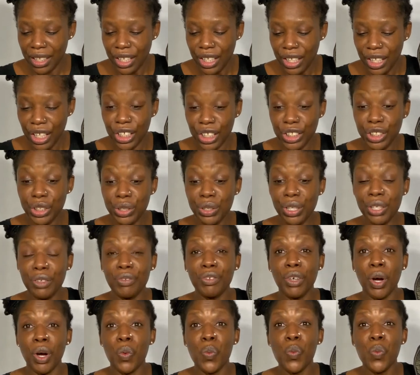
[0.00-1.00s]
and you have
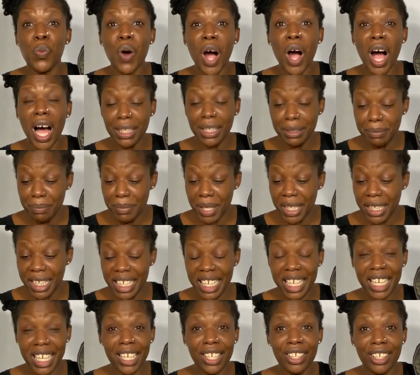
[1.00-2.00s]
got 1 minute.
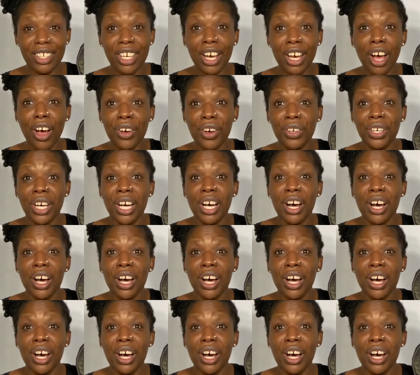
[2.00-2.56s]
Here you go.